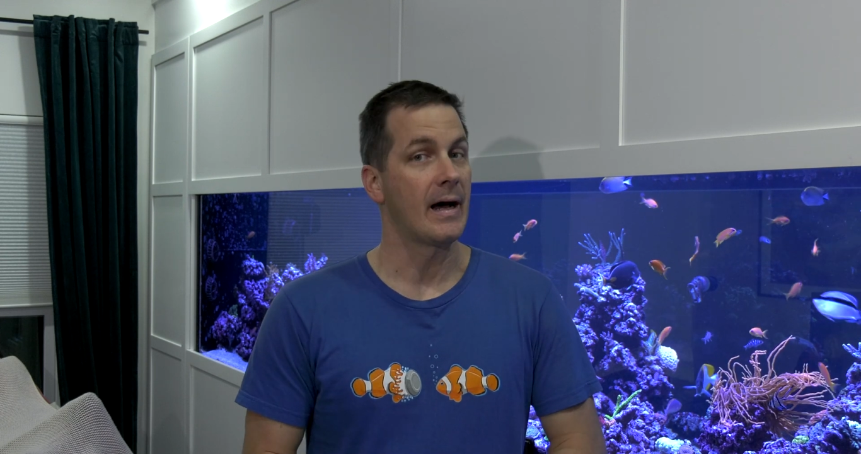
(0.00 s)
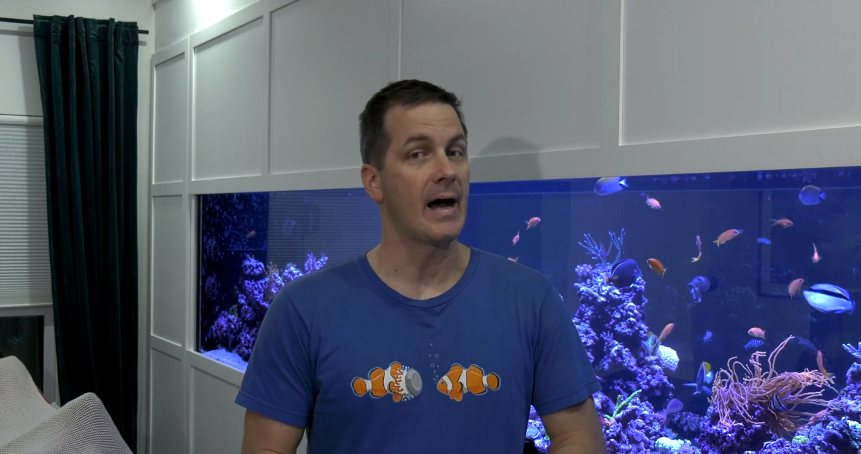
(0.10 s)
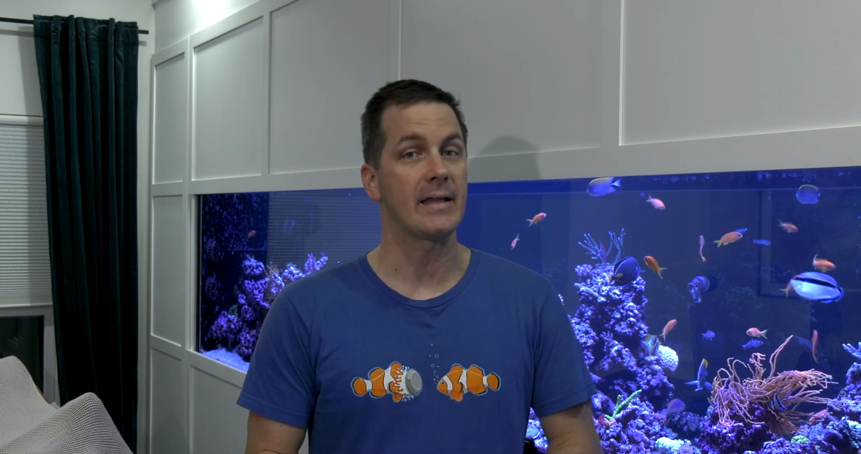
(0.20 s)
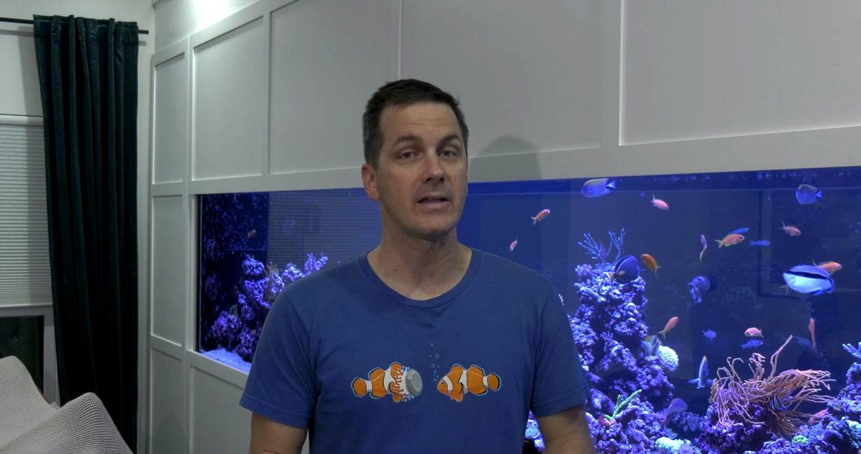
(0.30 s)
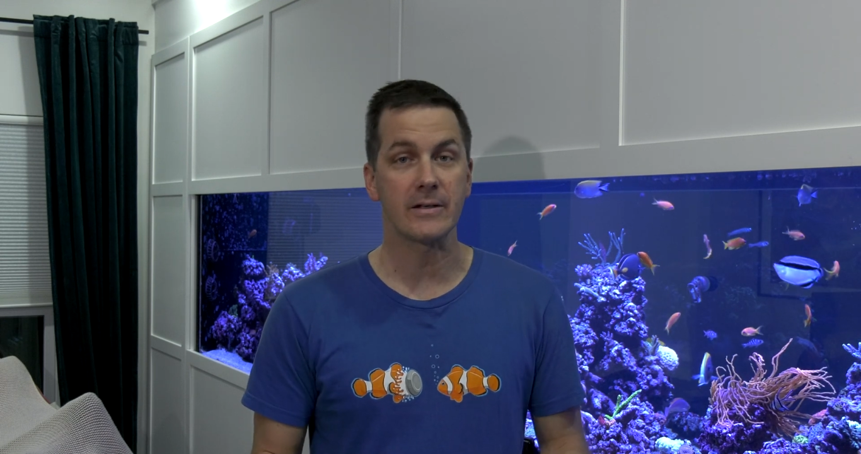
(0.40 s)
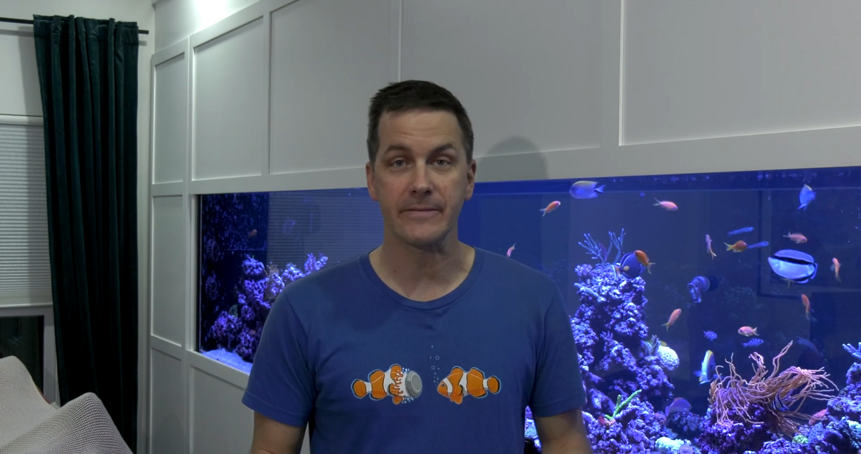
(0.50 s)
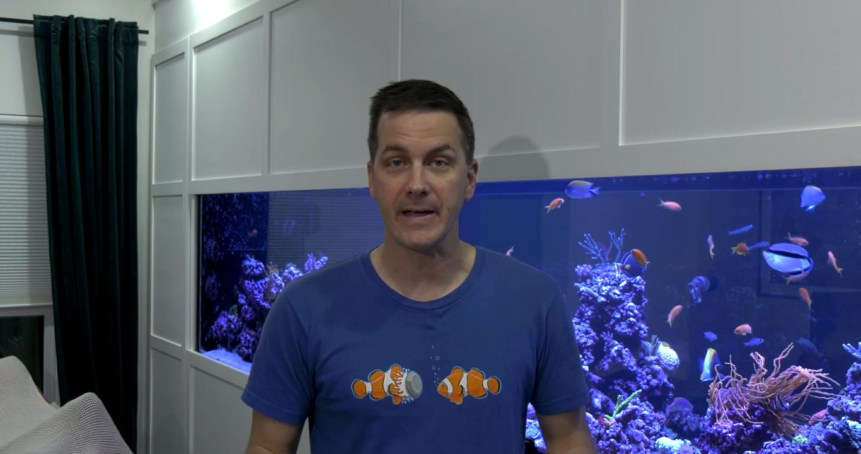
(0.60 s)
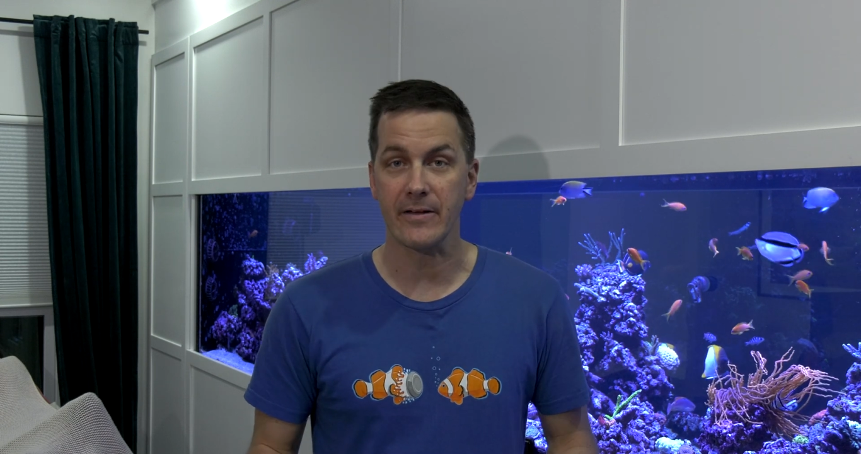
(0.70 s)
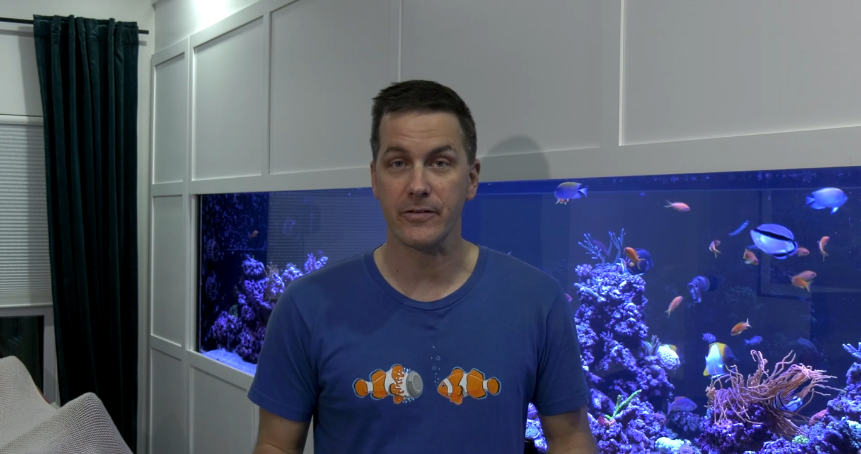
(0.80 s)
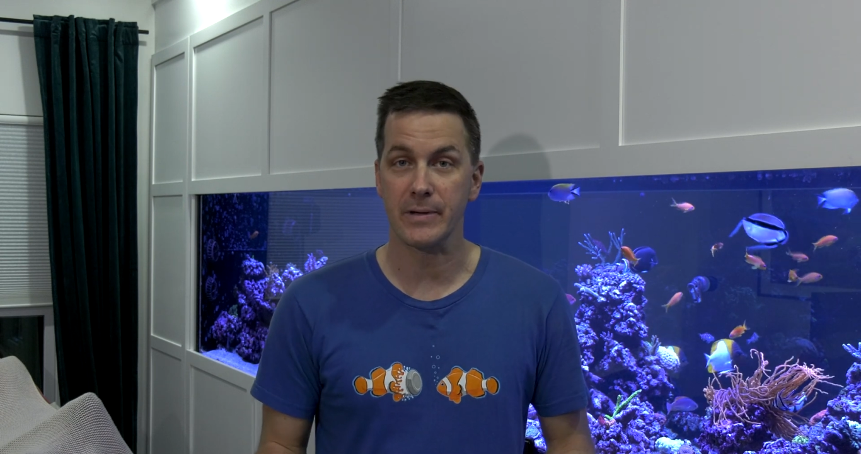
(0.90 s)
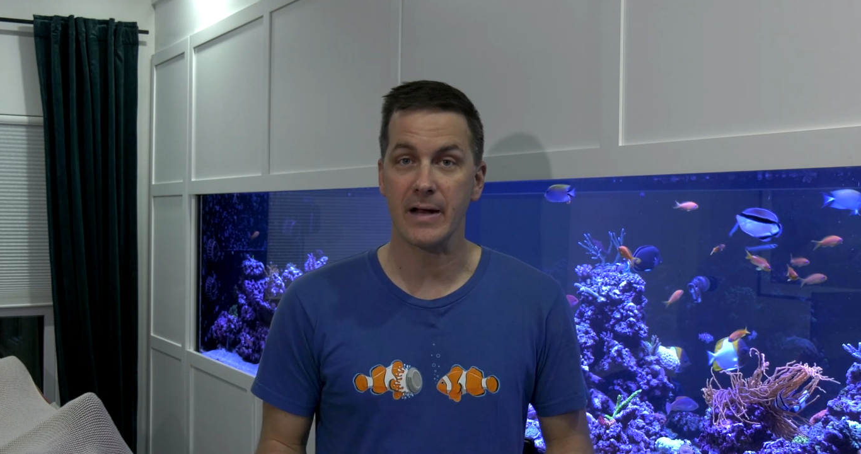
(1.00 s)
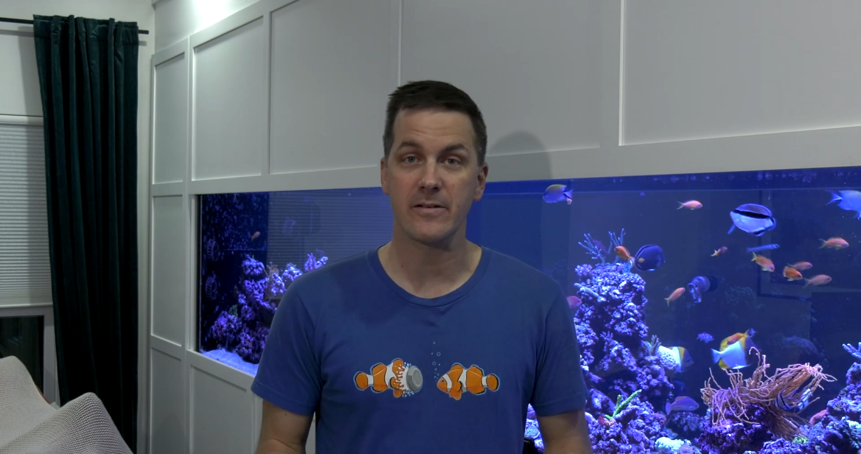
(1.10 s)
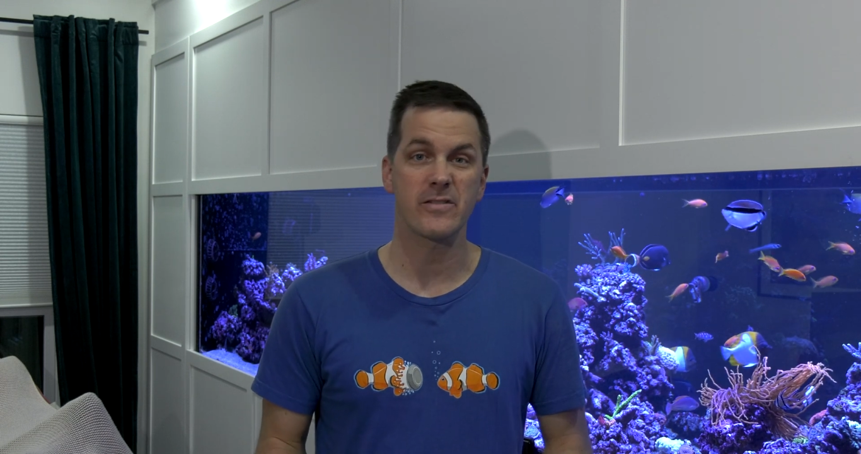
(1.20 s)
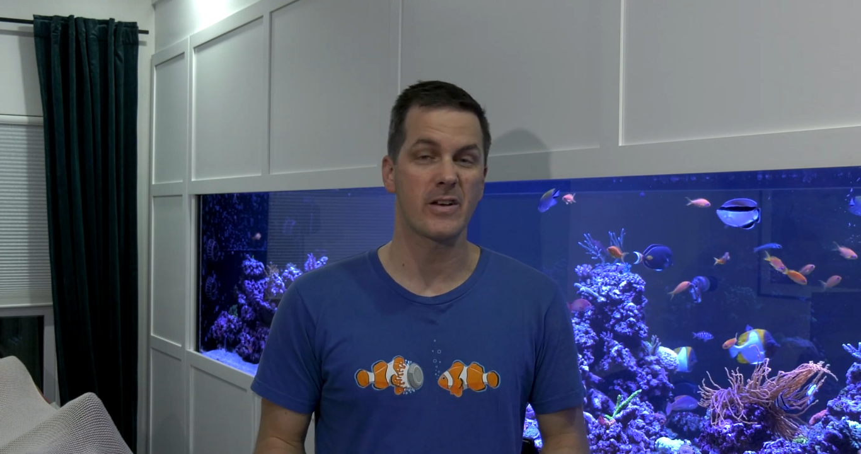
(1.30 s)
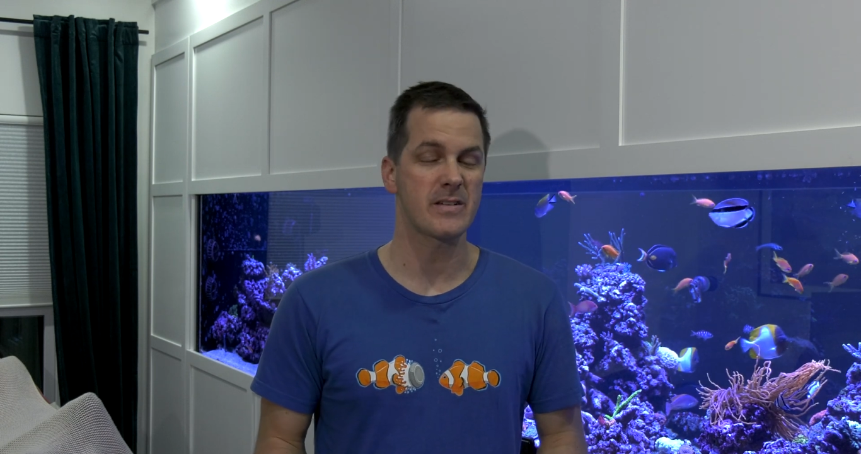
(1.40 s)
I love calcium
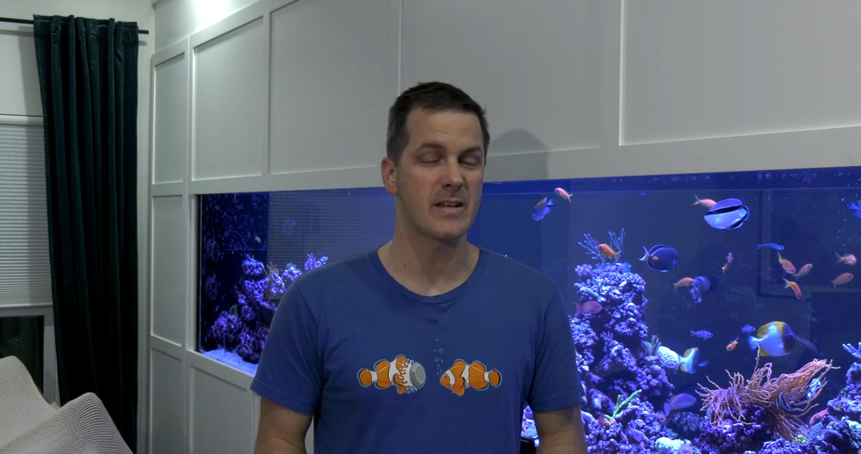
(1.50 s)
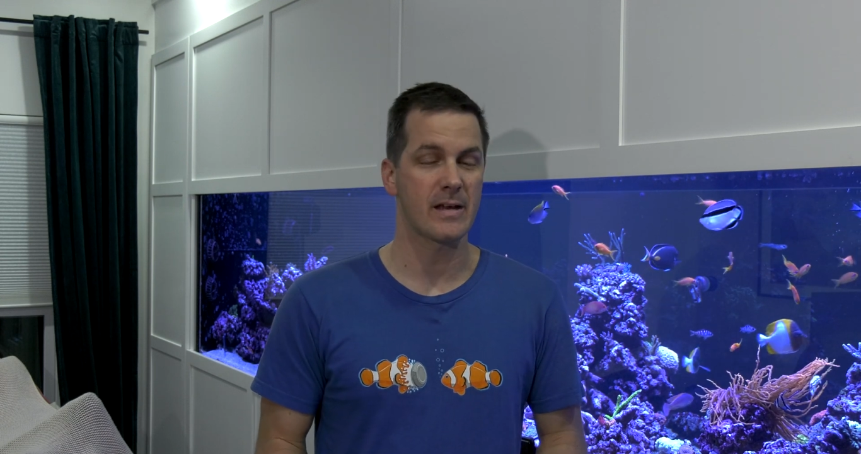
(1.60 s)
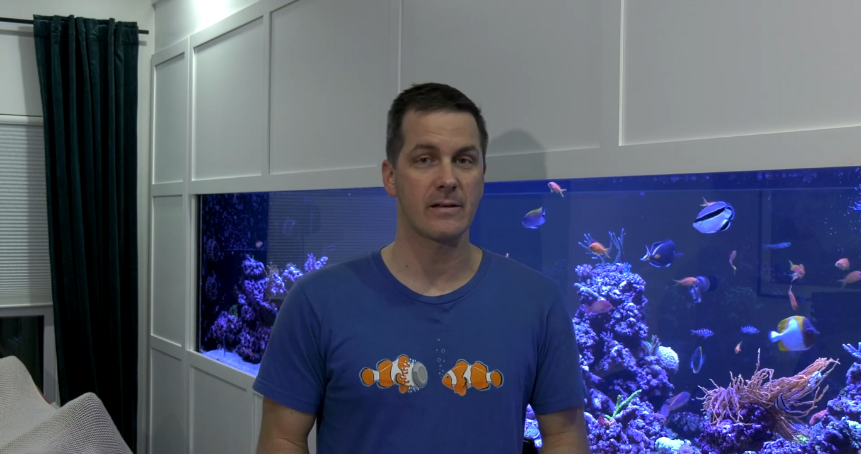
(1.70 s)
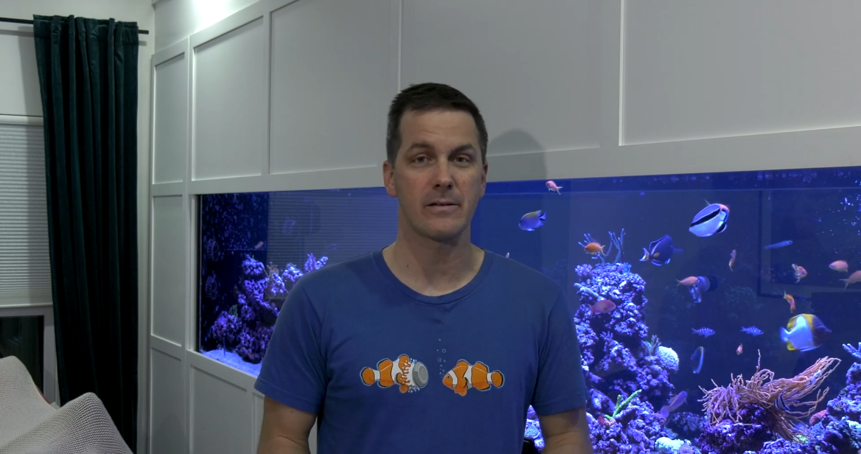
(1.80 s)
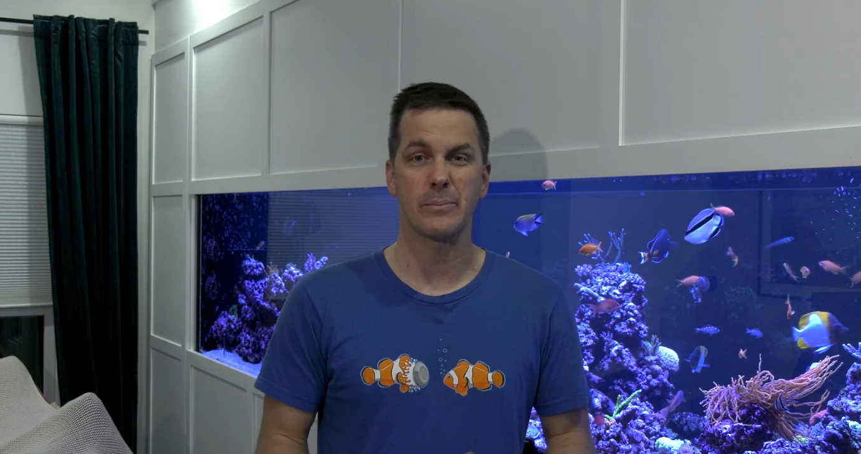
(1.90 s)
reactors on tanks